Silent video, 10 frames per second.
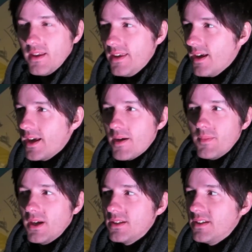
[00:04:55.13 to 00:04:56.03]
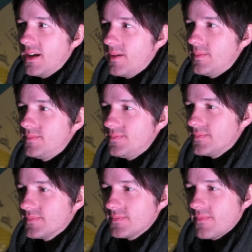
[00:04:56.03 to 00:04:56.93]
Yeah, I am. And
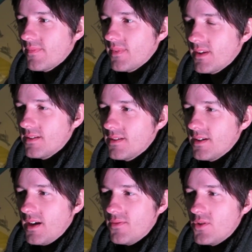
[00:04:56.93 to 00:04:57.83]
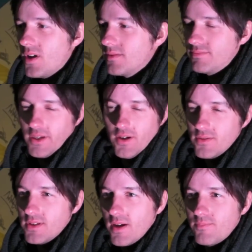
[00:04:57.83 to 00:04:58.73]

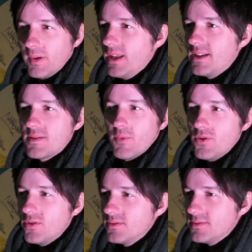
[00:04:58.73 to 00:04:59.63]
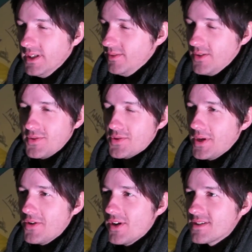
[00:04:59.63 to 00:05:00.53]
I've played sport, not to
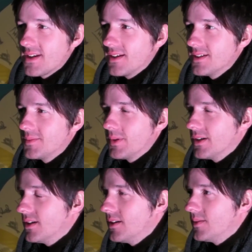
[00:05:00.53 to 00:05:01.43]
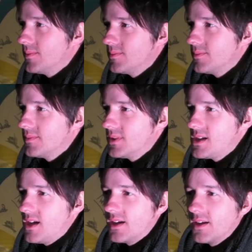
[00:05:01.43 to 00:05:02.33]
any great standard, but
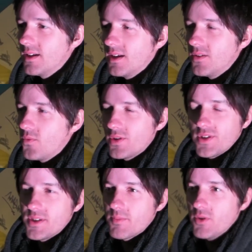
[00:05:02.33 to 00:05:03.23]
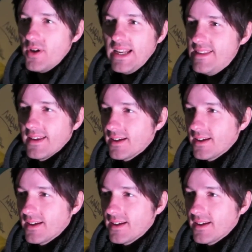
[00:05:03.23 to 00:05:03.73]
I love watching sport, anything,